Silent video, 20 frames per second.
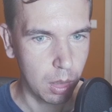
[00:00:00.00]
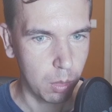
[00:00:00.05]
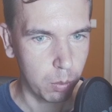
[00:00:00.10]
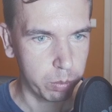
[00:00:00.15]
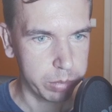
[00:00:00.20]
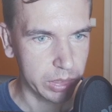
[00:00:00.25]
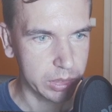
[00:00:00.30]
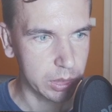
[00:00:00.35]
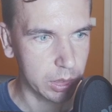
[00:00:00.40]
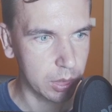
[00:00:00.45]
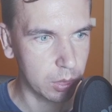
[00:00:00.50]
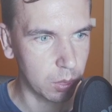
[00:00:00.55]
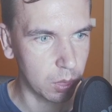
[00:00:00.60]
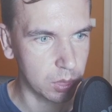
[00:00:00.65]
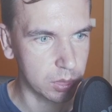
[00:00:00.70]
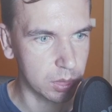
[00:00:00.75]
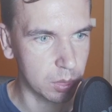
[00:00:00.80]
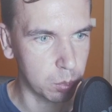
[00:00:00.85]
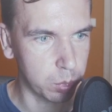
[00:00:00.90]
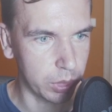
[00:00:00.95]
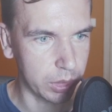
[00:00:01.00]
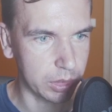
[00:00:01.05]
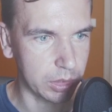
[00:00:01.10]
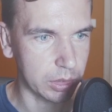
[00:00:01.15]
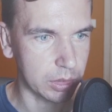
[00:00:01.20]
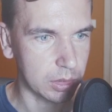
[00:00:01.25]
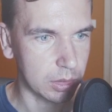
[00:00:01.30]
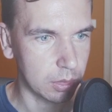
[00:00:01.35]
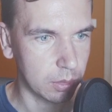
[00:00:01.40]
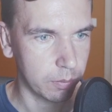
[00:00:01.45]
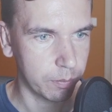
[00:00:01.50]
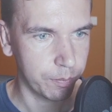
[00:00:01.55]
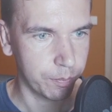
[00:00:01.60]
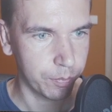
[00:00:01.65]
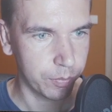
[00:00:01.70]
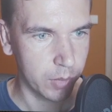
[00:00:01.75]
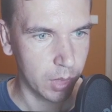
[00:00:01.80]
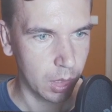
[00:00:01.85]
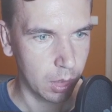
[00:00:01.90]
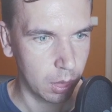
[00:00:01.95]
pass across the bridges.
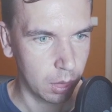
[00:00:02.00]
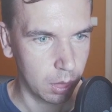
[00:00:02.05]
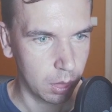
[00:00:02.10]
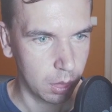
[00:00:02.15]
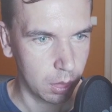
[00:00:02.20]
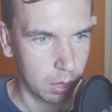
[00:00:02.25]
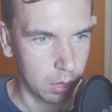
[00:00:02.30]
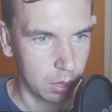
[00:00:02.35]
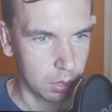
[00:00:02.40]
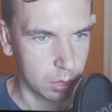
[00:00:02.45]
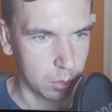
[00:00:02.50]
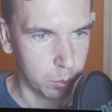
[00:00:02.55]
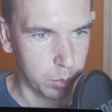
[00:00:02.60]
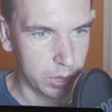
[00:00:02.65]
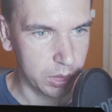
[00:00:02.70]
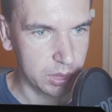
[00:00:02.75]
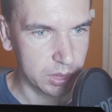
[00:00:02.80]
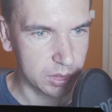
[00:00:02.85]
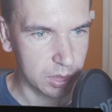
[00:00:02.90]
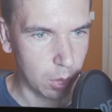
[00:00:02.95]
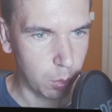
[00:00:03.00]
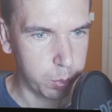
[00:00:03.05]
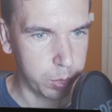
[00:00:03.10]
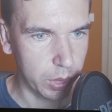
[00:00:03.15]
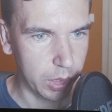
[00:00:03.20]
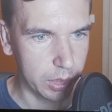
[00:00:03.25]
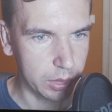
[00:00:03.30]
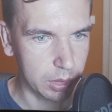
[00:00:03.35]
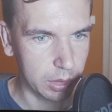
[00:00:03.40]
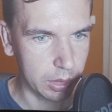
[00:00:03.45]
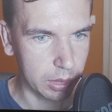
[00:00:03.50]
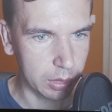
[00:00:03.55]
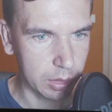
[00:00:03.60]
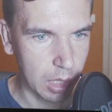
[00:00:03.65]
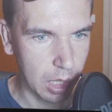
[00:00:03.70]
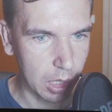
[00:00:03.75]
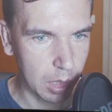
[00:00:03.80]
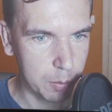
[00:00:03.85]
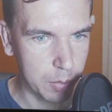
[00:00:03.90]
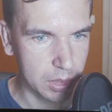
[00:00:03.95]
The bridges operate in
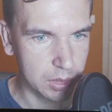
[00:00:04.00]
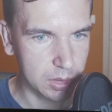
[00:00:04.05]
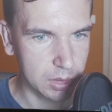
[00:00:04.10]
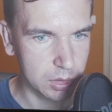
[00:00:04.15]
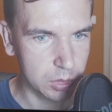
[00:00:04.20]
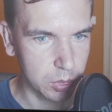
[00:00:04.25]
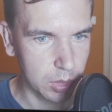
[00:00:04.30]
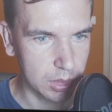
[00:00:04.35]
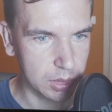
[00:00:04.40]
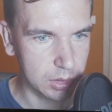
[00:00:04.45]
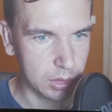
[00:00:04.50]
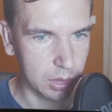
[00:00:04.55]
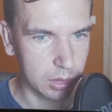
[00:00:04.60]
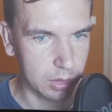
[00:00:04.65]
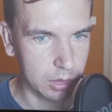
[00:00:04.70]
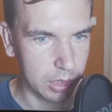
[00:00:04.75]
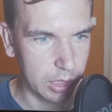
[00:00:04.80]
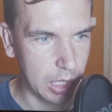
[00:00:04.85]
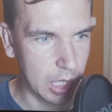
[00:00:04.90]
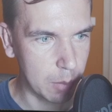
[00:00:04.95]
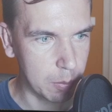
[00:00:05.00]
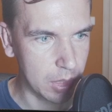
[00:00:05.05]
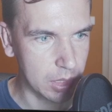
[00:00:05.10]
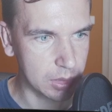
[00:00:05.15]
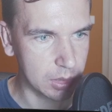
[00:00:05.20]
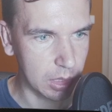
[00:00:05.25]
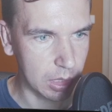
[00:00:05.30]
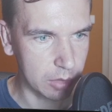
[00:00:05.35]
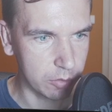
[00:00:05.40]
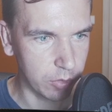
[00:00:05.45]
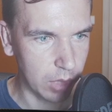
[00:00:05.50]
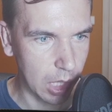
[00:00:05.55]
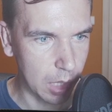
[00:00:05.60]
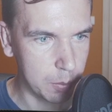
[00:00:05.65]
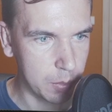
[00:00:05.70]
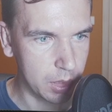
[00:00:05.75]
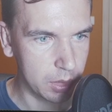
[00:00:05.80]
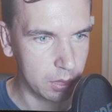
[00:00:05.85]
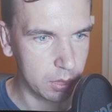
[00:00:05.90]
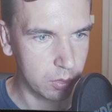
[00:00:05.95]
Element's trusted EMS
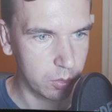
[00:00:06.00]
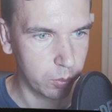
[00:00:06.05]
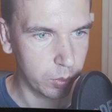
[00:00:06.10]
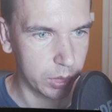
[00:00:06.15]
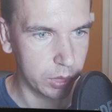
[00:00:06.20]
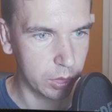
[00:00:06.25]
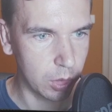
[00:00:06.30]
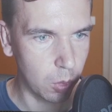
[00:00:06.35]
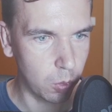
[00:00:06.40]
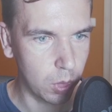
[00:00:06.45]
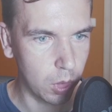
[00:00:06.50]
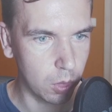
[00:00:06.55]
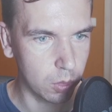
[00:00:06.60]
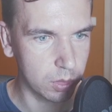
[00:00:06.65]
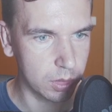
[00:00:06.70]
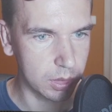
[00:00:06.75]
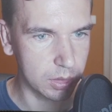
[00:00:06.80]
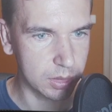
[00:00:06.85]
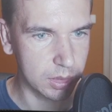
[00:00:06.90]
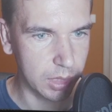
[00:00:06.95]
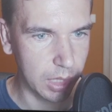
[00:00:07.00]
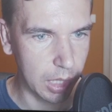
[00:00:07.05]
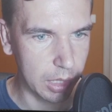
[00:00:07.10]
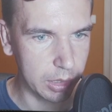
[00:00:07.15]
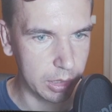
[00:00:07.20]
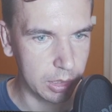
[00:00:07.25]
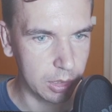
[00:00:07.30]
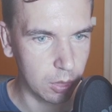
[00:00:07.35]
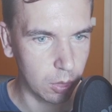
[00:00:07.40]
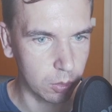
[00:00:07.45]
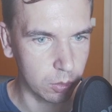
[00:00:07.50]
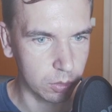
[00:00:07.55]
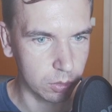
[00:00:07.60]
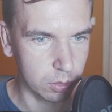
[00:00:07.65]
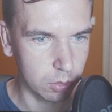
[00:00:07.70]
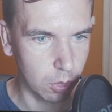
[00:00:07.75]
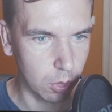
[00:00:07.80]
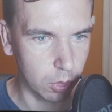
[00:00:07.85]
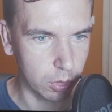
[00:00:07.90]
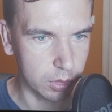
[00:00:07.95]
environment with no content scanning
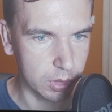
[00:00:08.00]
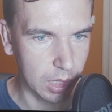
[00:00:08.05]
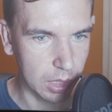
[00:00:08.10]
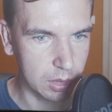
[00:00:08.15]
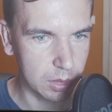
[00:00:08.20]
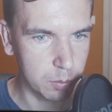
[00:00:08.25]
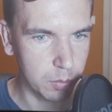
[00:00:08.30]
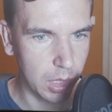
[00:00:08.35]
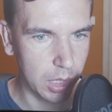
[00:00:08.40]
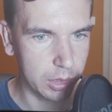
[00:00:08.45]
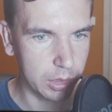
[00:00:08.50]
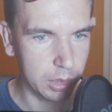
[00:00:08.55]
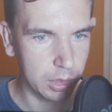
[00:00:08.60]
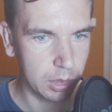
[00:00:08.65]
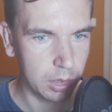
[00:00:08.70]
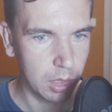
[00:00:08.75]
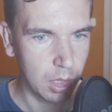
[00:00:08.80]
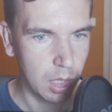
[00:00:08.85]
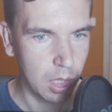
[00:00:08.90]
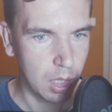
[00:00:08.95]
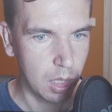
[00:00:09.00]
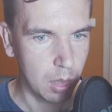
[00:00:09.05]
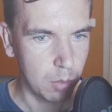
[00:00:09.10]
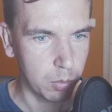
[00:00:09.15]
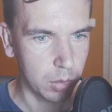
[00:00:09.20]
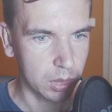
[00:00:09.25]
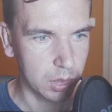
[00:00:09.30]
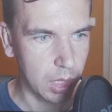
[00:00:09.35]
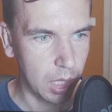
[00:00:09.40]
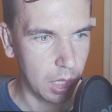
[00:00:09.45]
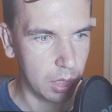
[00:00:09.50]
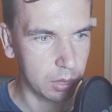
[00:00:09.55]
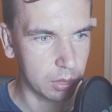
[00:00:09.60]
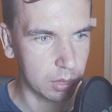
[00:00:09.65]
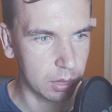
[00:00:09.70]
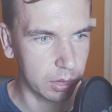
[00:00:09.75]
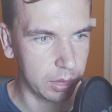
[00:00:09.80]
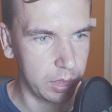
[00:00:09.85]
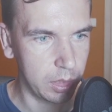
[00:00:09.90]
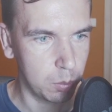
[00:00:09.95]
or data mining, but
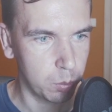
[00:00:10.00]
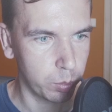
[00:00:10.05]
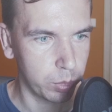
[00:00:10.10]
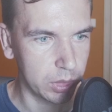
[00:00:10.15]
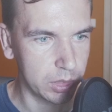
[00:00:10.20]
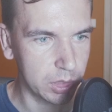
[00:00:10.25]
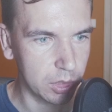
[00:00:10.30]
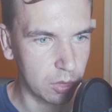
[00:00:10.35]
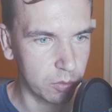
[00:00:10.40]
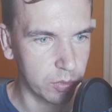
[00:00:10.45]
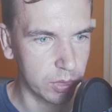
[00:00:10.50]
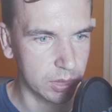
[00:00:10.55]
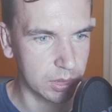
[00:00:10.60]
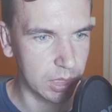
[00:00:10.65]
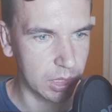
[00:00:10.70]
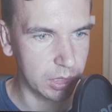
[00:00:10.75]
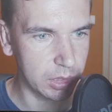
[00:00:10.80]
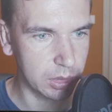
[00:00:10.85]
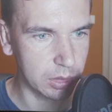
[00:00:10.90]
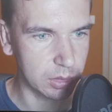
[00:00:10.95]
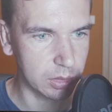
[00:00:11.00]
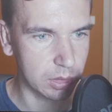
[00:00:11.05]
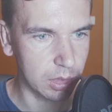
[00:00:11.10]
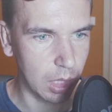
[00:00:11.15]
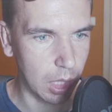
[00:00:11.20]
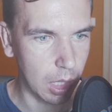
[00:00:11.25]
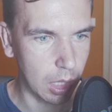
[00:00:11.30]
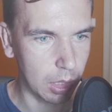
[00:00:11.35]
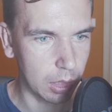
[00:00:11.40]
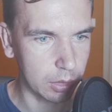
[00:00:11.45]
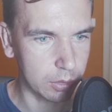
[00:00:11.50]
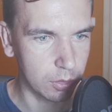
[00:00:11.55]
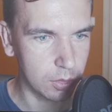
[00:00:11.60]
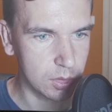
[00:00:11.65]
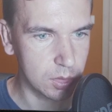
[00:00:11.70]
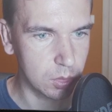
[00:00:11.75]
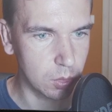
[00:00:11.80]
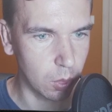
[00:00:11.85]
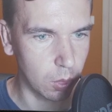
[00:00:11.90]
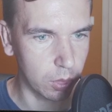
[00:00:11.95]
currently bridge conversations are not
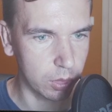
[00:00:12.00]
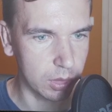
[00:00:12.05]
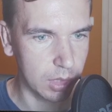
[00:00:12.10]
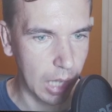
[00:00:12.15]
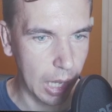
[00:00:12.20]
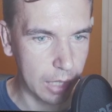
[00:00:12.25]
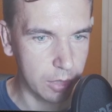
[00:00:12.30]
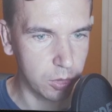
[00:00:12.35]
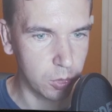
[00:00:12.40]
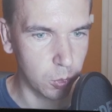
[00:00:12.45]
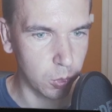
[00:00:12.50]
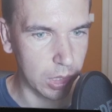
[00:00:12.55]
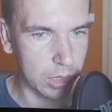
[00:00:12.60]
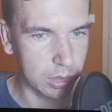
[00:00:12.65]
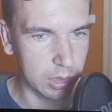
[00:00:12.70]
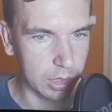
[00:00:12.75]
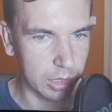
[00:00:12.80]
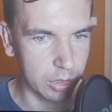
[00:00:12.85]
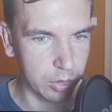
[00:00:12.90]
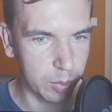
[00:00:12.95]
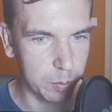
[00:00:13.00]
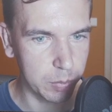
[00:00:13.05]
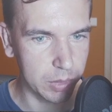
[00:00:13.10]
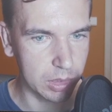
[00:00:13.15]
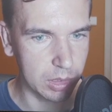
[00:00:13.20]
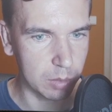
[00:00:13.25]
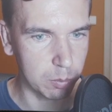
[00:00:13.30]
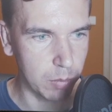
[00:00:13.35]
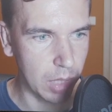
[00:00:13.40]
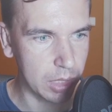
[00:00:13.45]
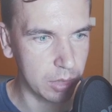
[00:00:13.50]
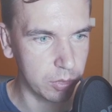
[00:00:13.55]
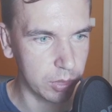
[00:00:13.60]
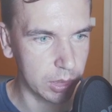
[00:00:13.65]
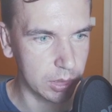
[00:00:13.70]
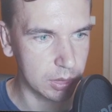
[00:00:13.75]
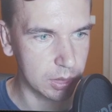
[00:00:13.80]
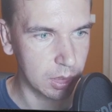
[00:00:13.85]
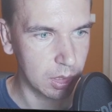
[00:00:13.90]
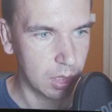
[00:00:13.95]
stored end-to-end encrypted in
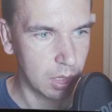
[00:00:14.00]
metrics.